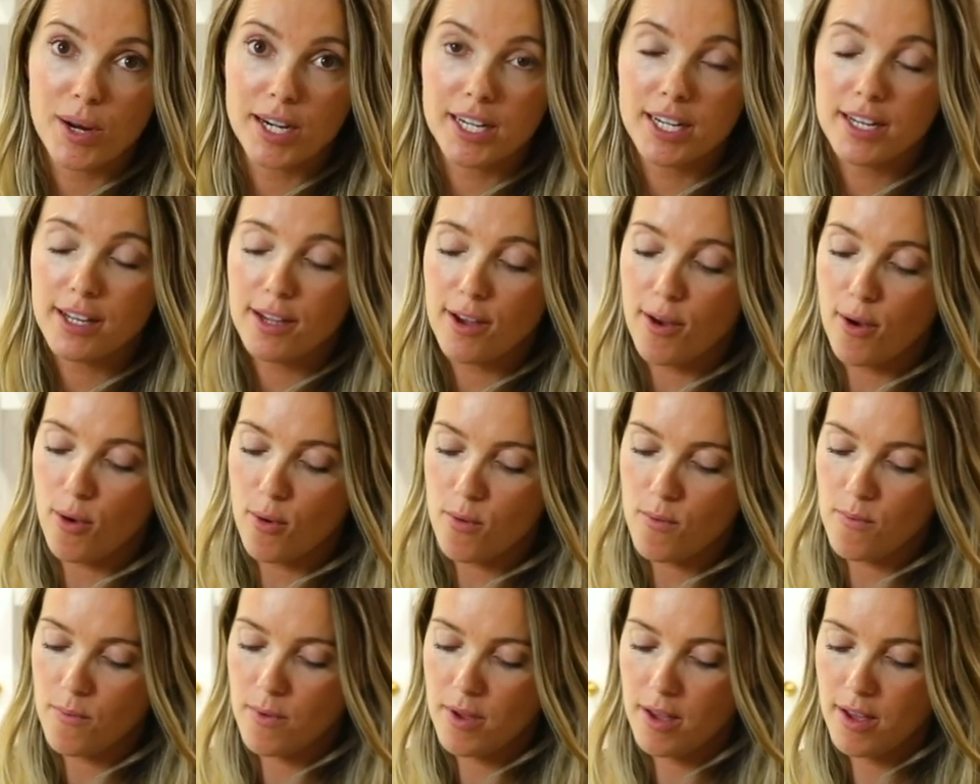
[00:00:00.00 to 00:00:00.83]
ready to
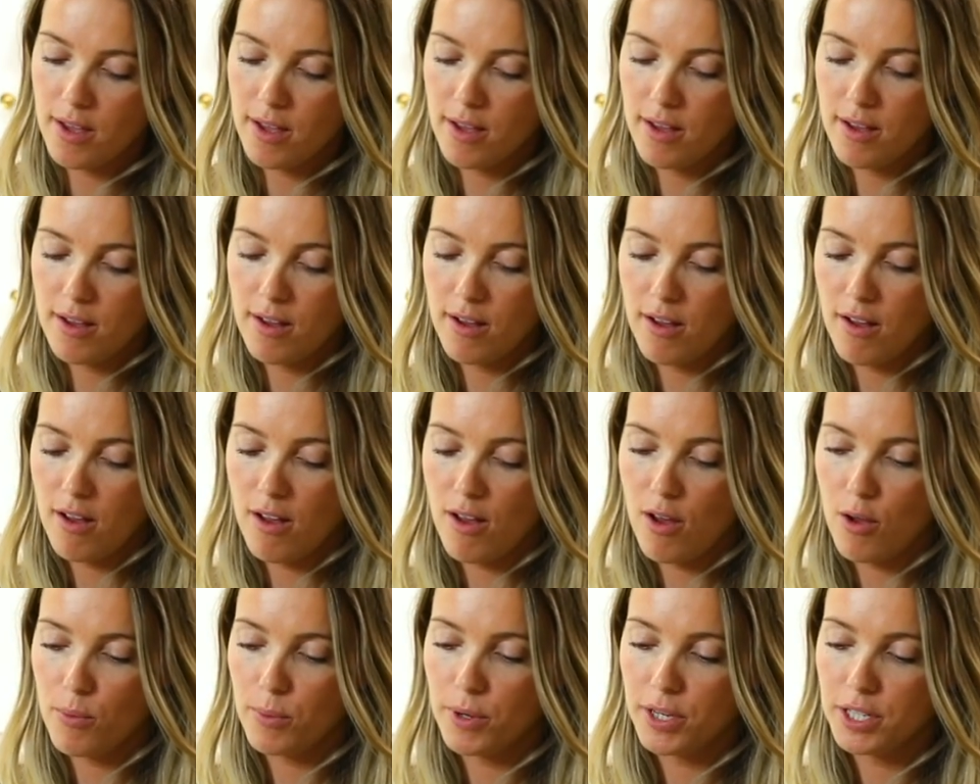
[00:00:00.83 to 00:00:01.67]
go.
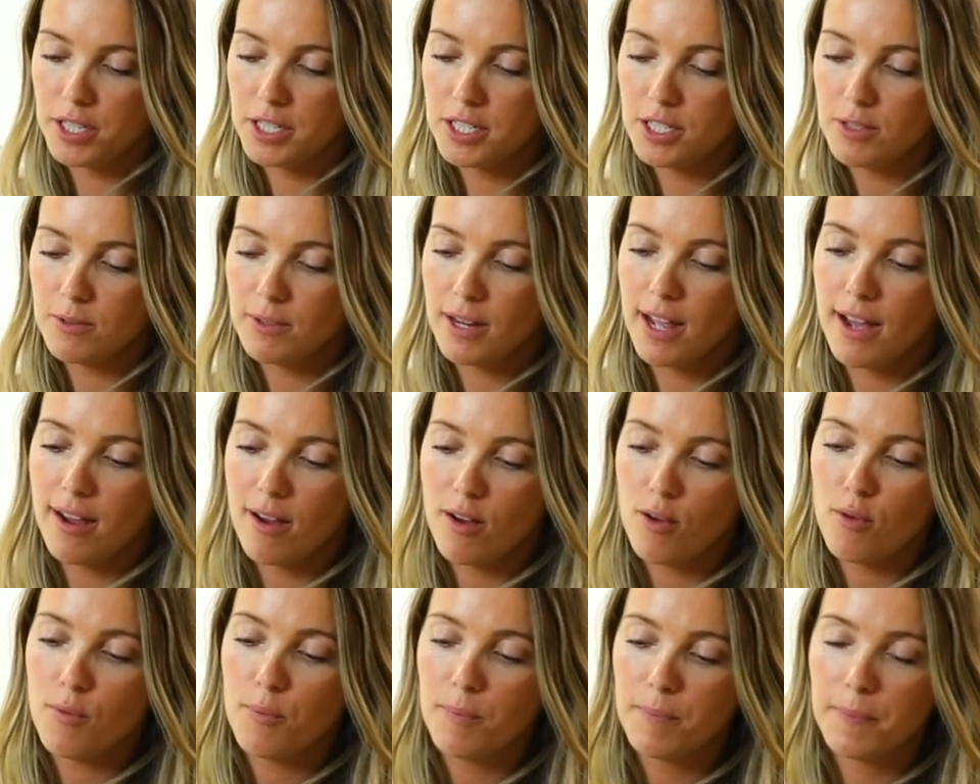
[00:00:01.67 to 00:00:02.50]
All we're gonna do
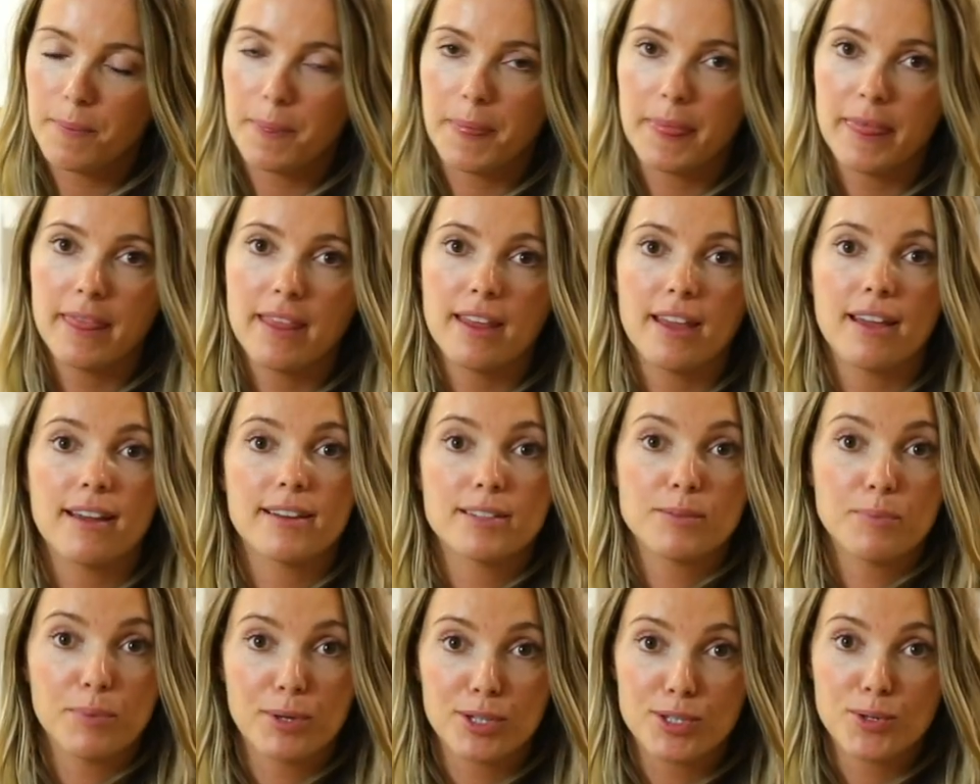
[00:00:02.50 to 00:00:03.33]
now
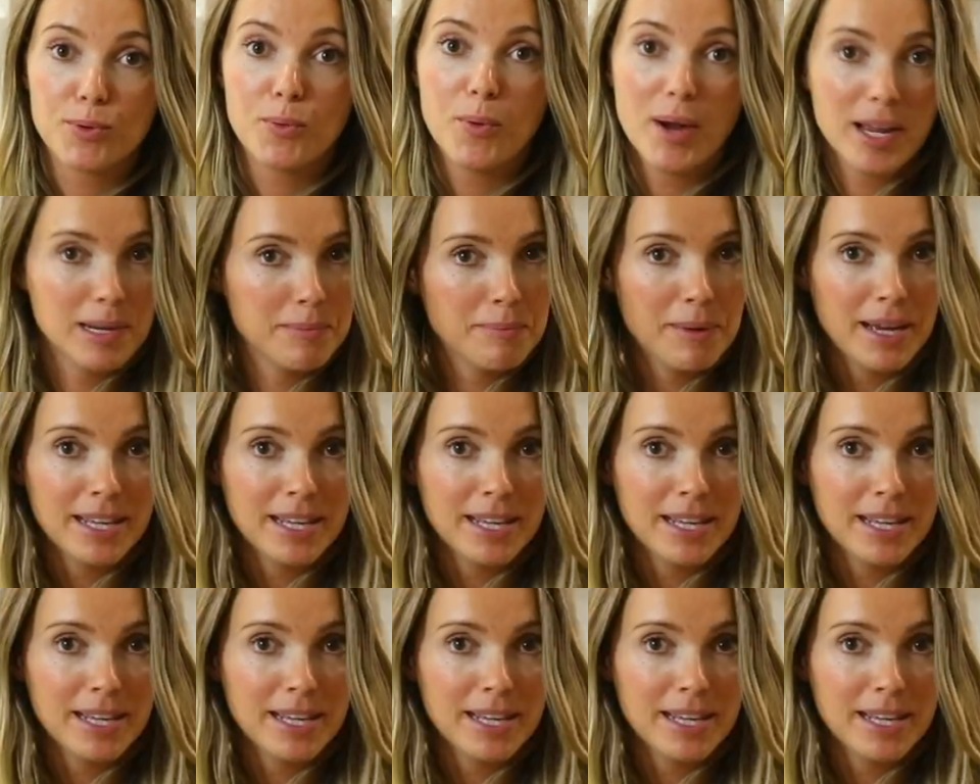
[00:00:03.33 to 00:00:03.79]
is push one